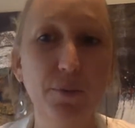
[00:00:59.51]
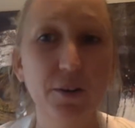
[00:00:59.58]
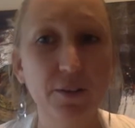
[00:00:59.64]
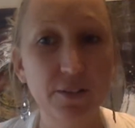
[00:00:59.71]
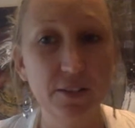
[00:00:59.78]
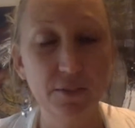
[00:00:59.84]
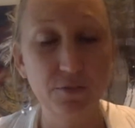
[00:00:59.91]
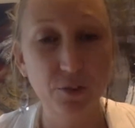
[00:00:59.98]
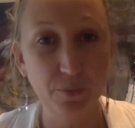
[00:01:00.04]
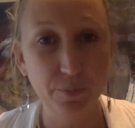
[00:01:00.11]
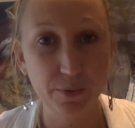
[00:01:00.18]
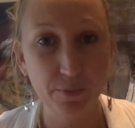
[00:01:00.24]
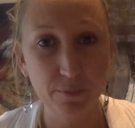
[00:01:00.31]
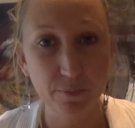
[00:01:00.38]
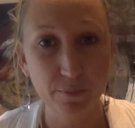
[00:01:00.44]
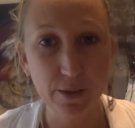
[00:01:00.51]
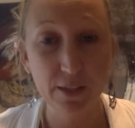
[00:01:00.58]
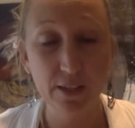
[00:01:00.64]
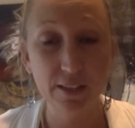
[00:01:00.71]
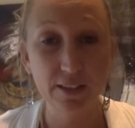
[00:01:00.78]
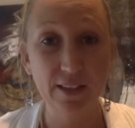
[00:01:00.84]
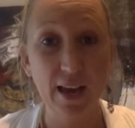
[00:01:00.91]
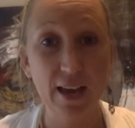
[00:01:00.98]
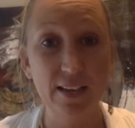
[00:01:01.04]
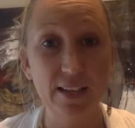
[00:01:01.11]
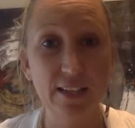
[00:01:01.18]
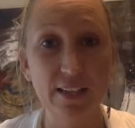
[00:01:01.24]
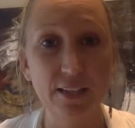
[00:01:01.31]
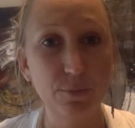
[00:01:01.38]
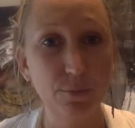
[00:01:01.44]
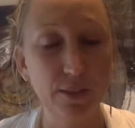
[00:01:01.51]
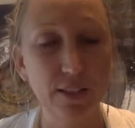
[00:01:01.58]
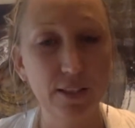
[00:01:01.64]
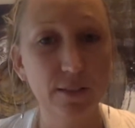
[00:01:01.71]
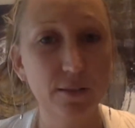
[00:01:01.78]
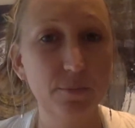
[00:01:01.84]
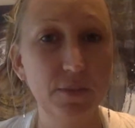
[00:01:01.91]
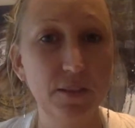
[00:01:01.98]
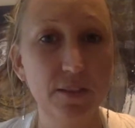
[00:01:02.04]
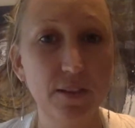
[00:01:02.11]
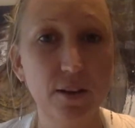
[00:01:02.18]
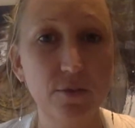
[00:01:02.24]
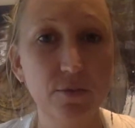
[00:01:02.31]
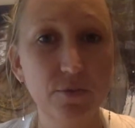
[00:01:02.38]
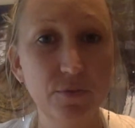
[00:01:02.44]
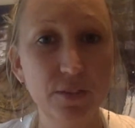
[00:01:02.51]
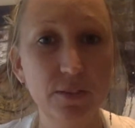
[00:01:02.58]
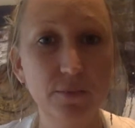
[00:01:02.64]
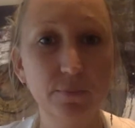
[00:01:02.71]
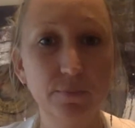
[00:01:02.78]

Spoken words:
parents have not been meeting that need within themselves.